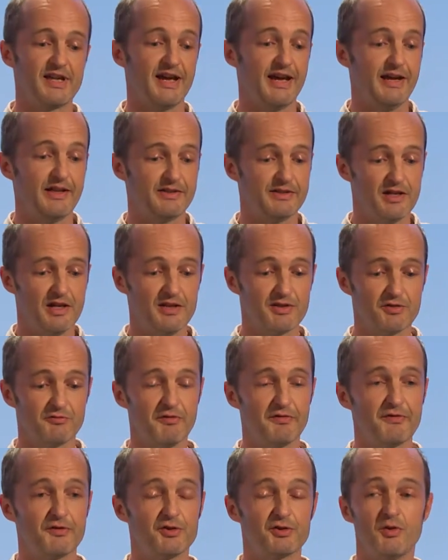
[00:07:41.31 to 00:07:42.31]
had to
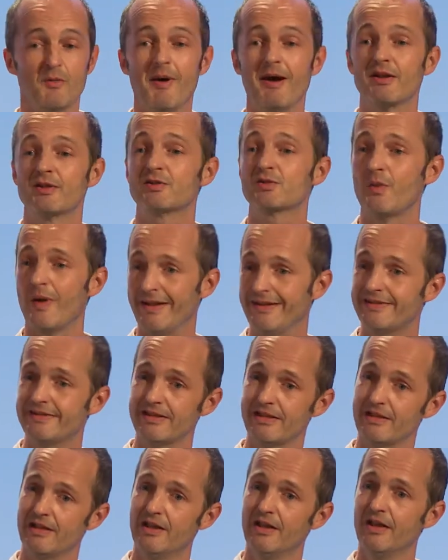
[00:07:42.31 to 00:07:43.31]
refer to about
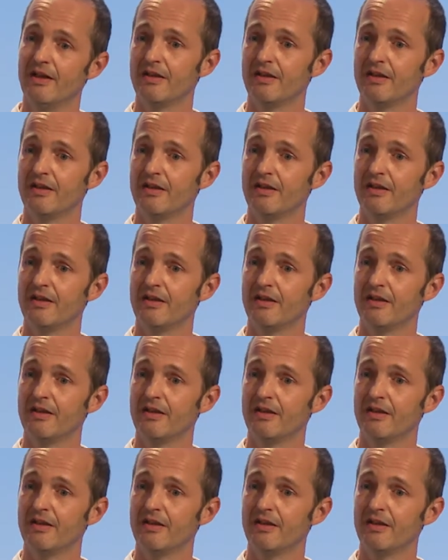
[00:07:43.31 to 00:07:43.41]
20,